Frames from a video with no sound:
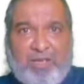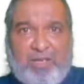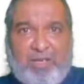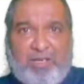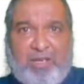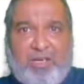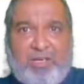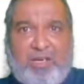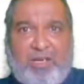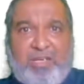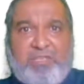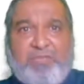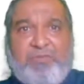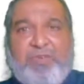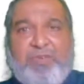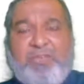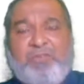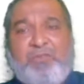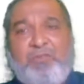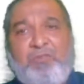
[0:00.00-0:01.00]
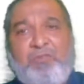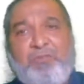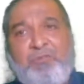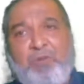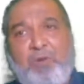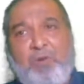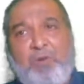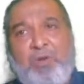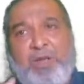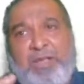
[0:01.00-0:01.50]
Now, classification of
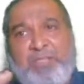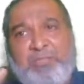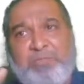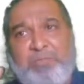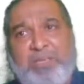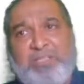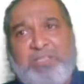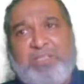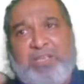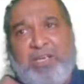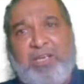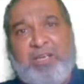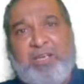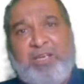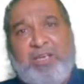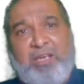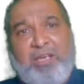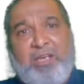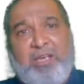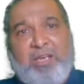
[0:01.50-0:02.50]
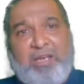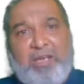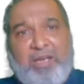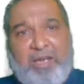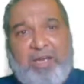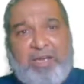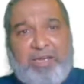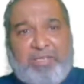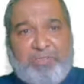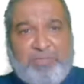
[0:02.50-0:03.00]
fold has
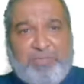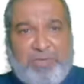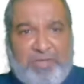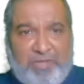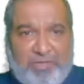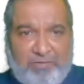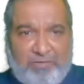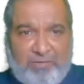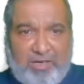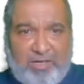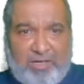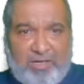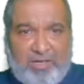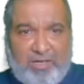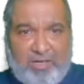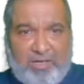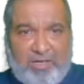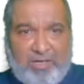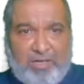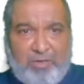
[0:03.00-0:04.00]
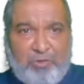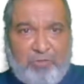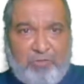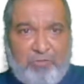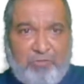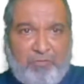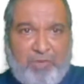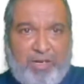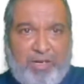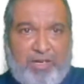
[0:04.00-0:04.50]
been divided into
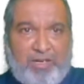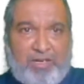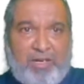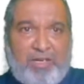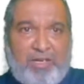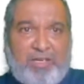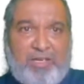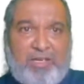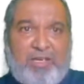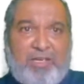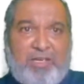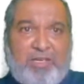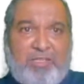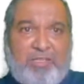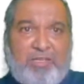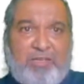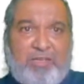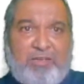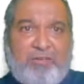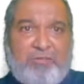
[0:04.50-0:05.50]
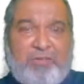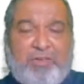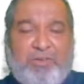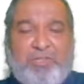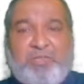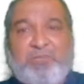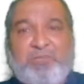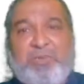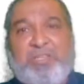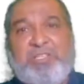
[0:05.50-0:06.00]
five criteria.
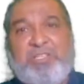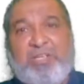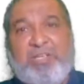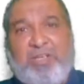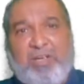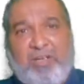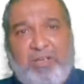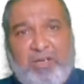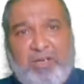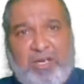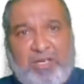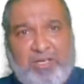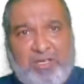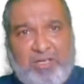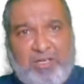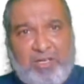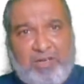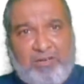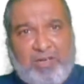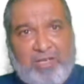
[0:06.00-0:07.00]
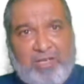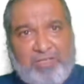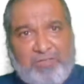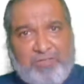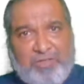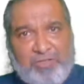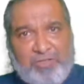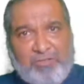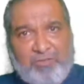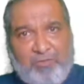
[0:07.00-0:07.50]
First one, general criteria,
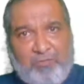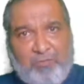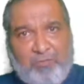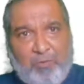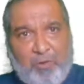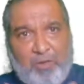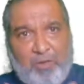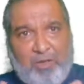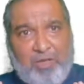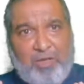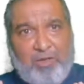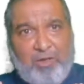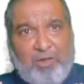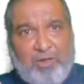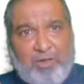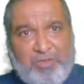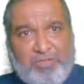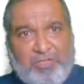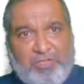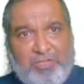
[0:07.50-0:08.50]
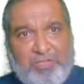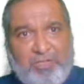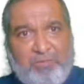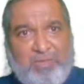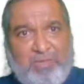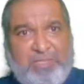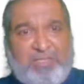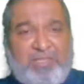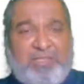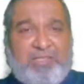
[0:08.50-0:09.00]
classification of fold on general
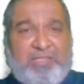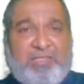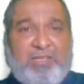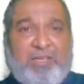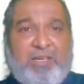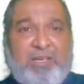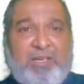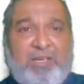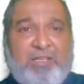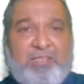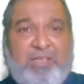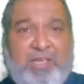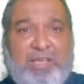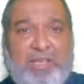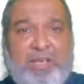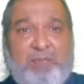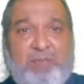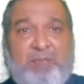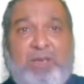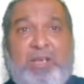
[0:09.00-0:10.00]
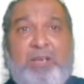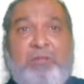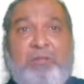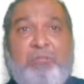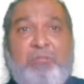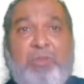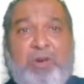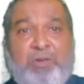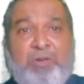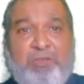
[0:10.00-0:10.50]
basis. Second one,
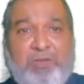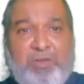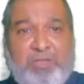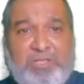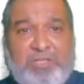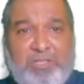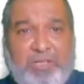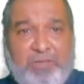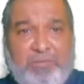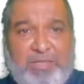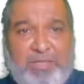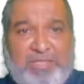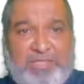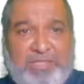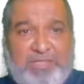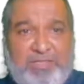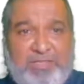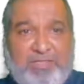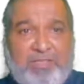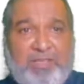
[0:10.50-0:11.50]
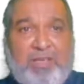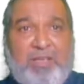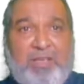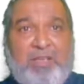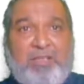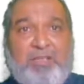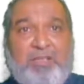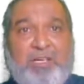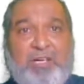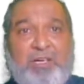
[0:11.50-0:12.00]
morphological basis.
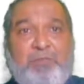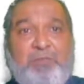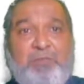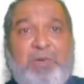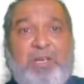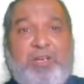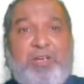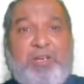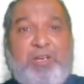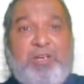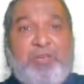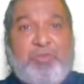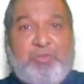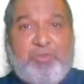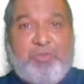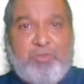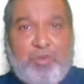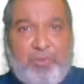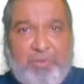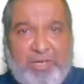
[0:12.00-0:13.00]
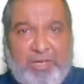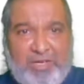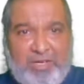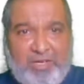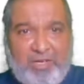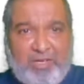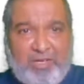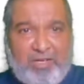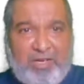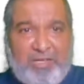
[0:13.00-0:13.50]
Third one,
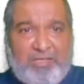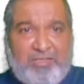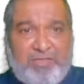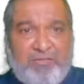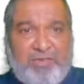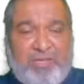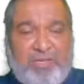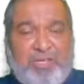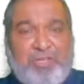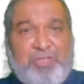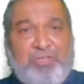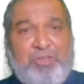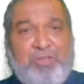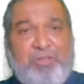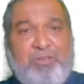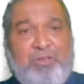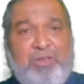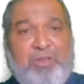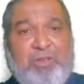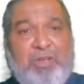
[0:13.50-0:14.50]
geometrical classification.